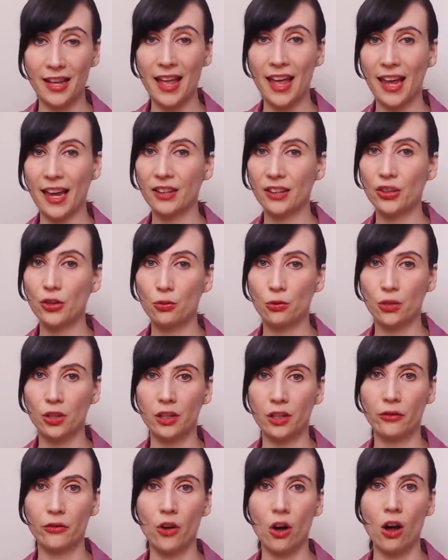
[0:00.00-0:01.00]
and the work
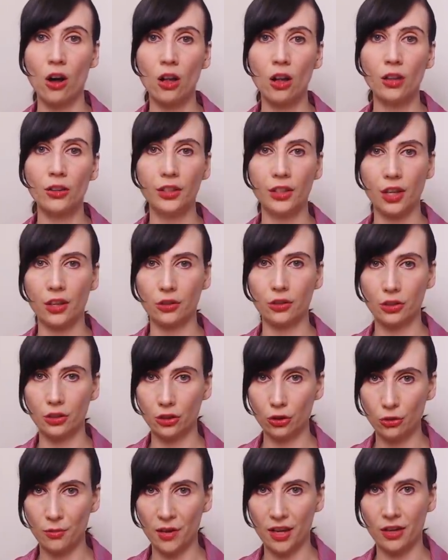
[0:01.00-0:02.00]
of all the other
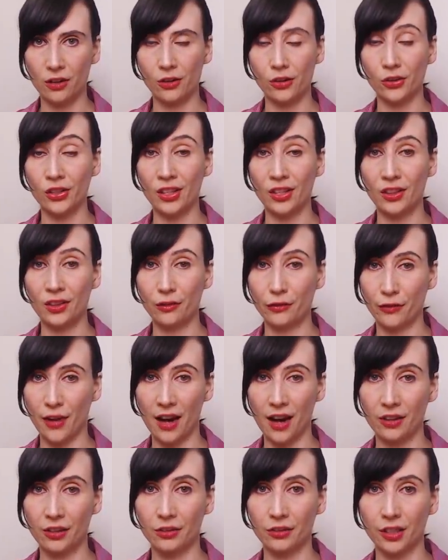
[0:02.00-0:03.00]
shoemakers in the
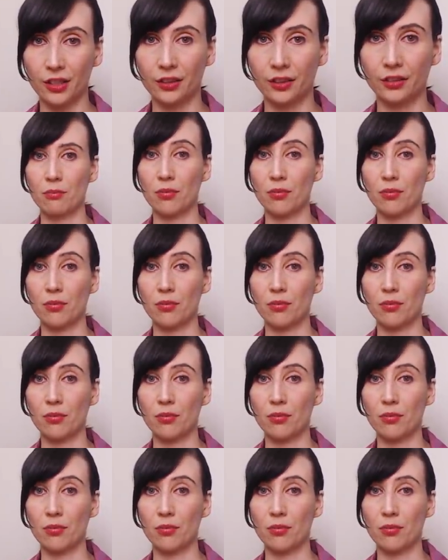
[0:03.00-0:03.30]
factory.